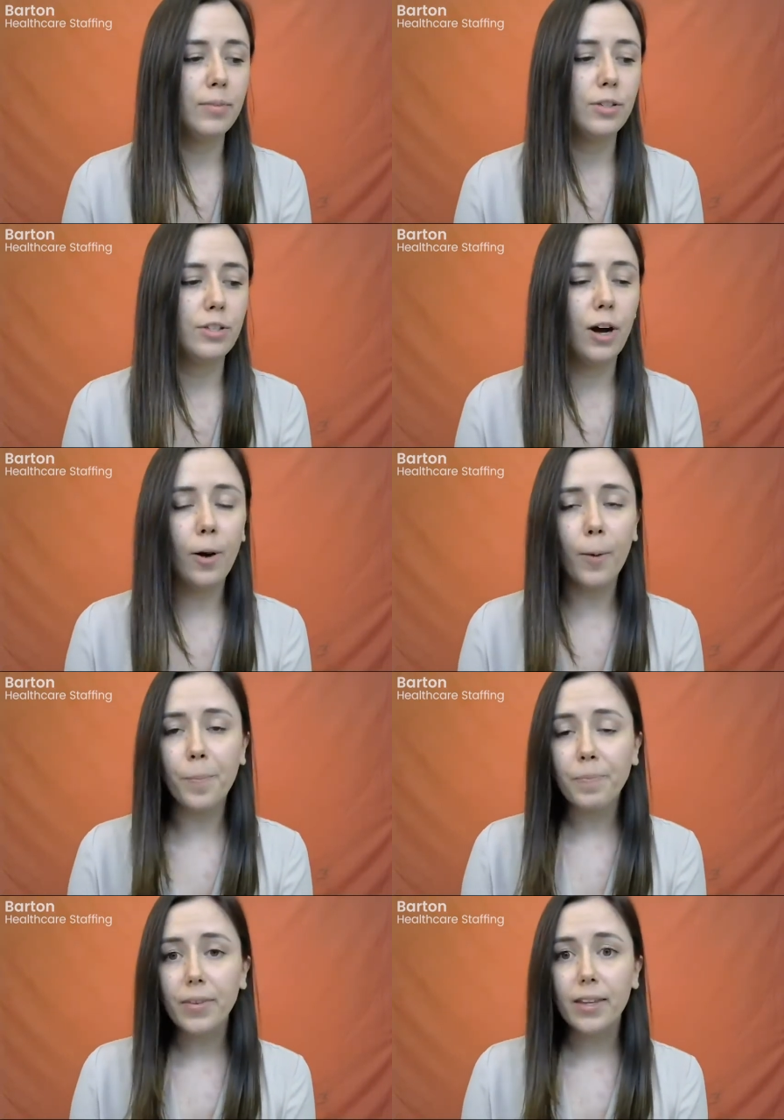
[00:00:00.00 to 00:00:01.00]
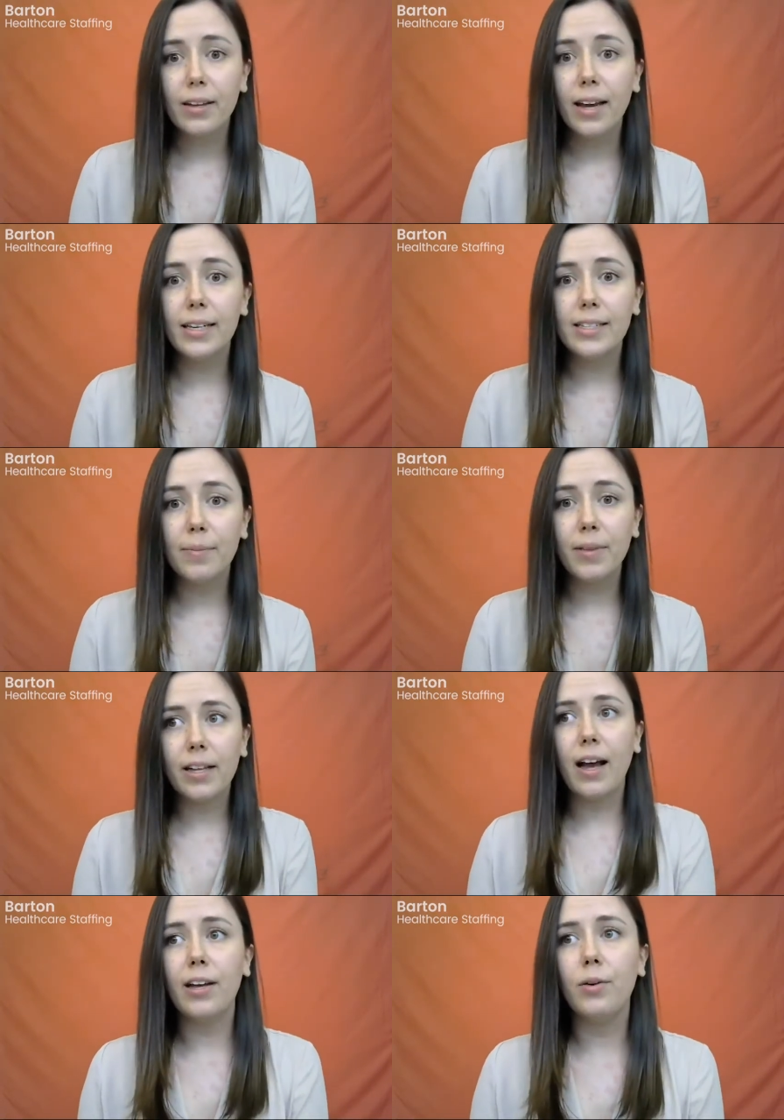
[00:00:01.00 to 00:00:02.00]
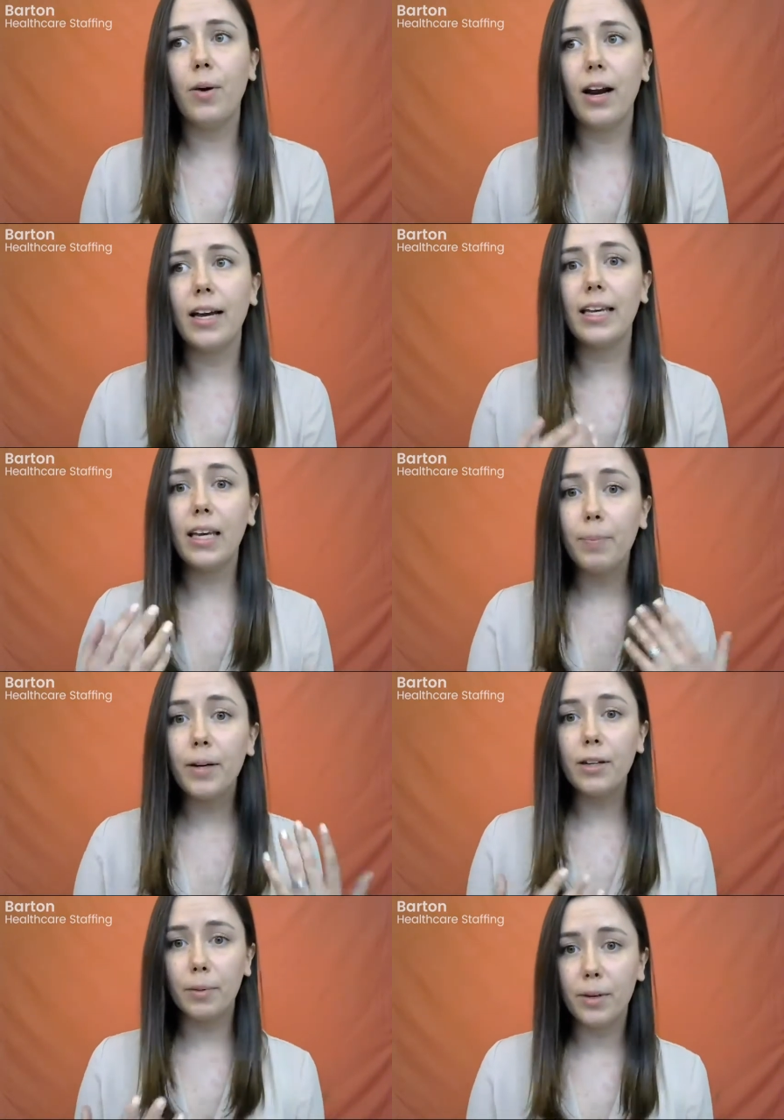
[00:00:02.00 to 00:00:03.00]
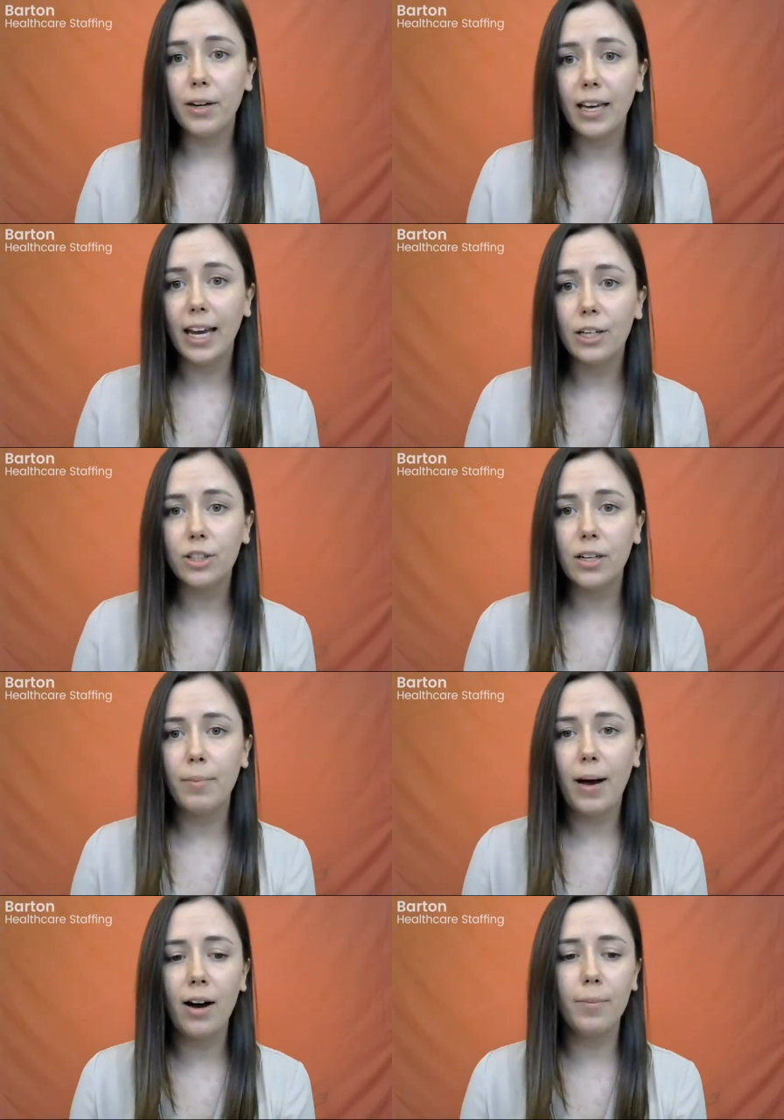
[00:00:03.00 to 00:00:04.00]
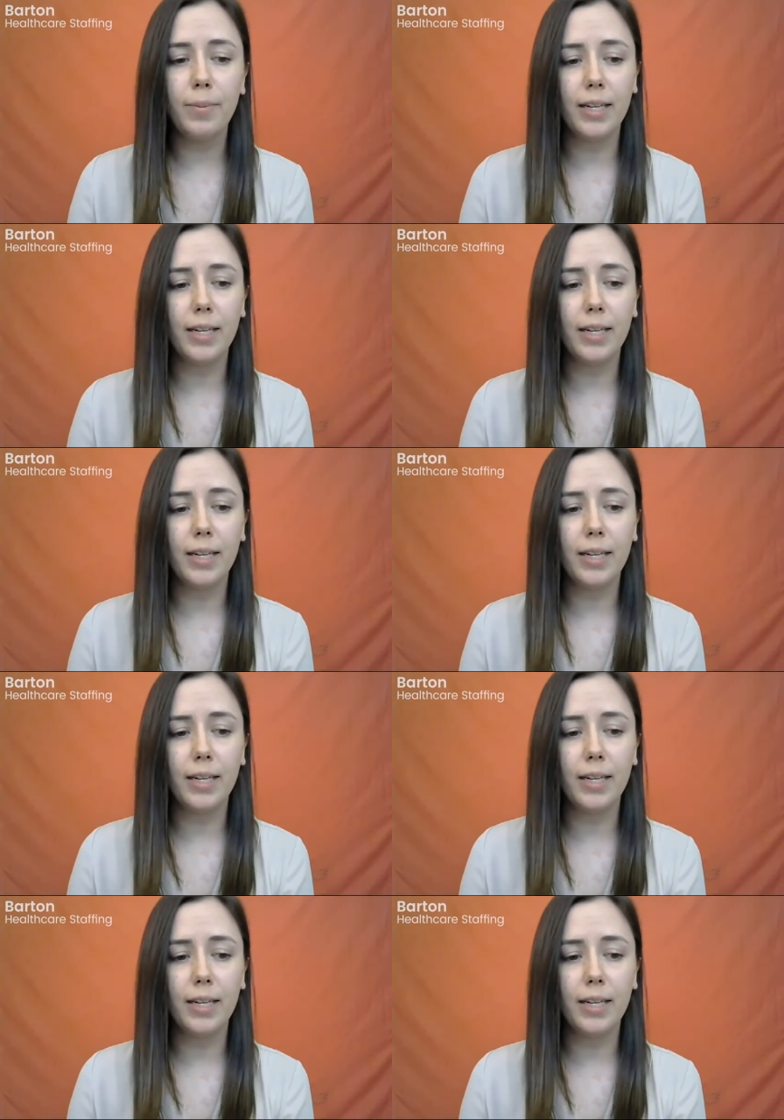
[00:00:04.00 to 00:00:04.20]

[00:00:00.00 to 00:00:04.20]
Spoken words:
So it's something that you want to keep in communication about,